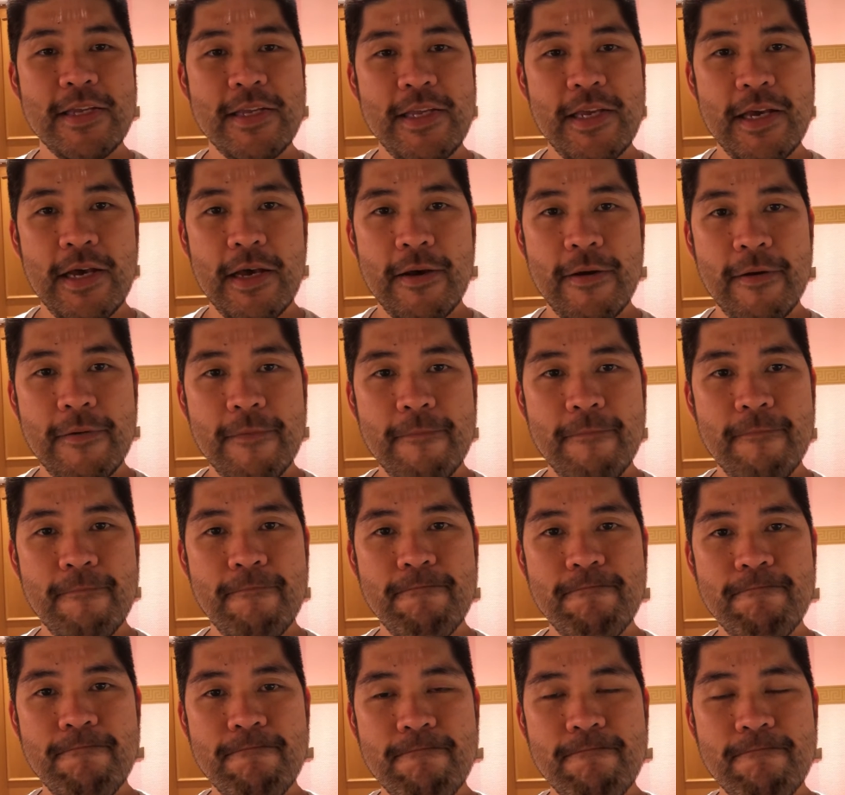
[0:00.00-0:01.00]
Yeah,
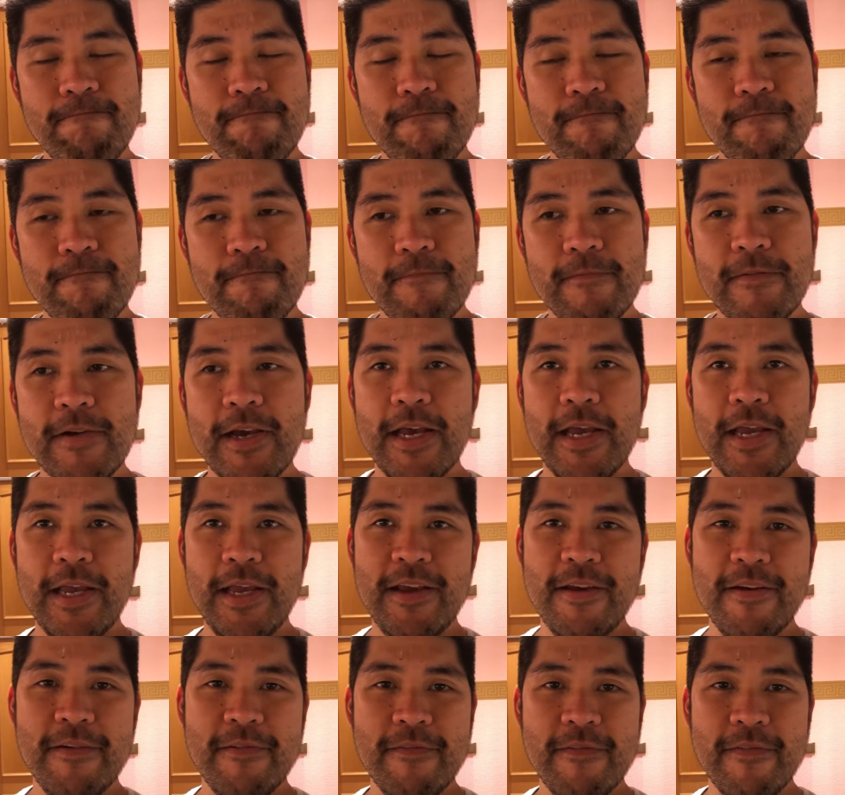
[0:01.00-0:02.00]

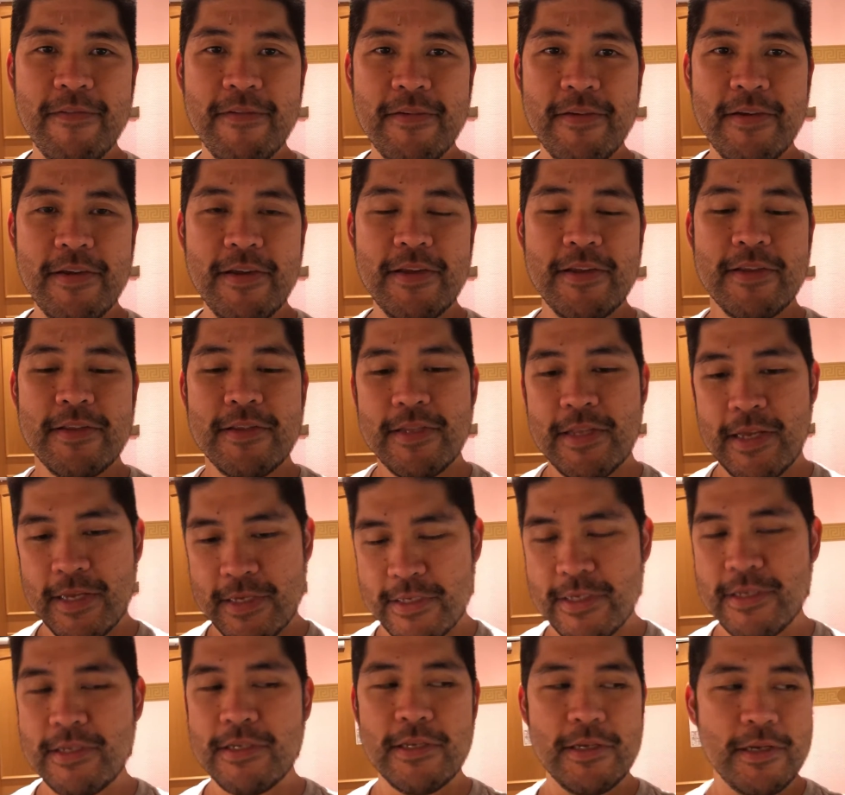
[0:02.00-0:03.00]
okay.
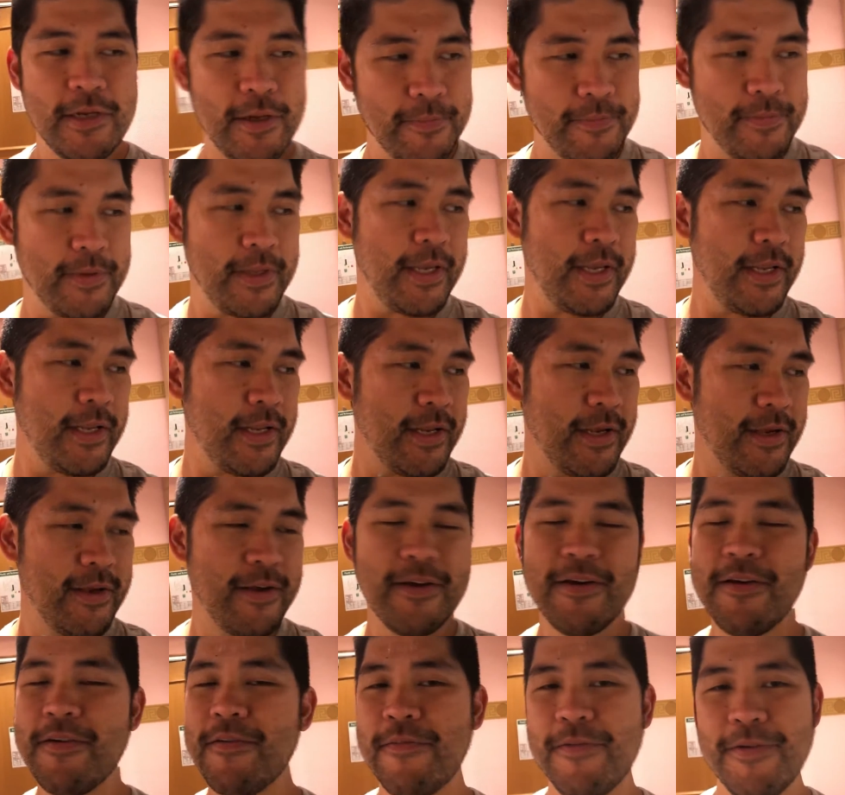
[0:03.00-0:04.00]
That's just an update
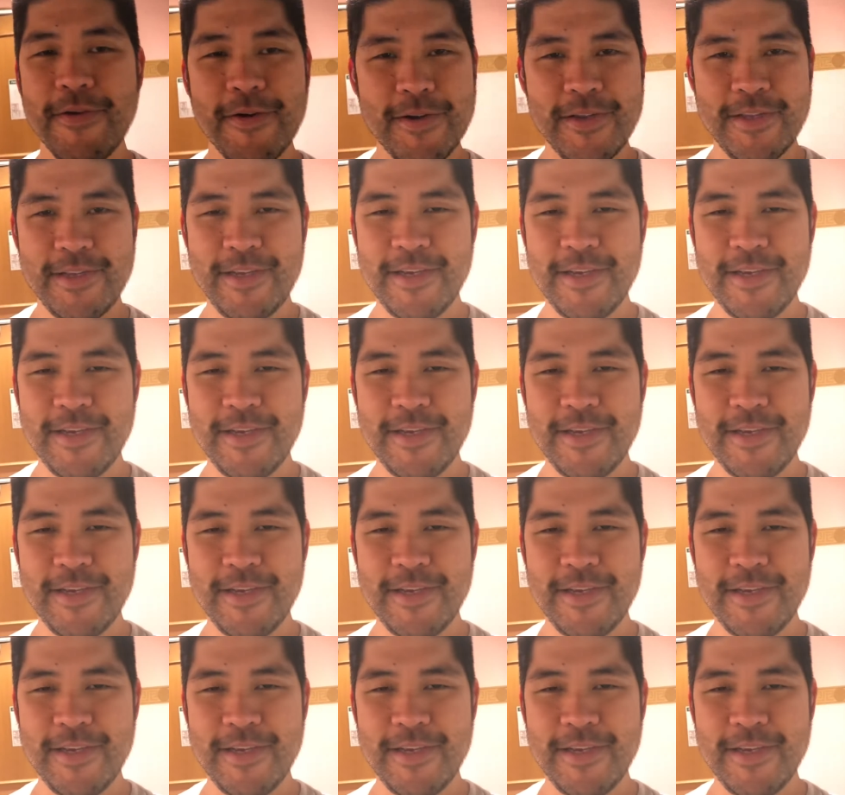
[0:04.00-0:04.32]
for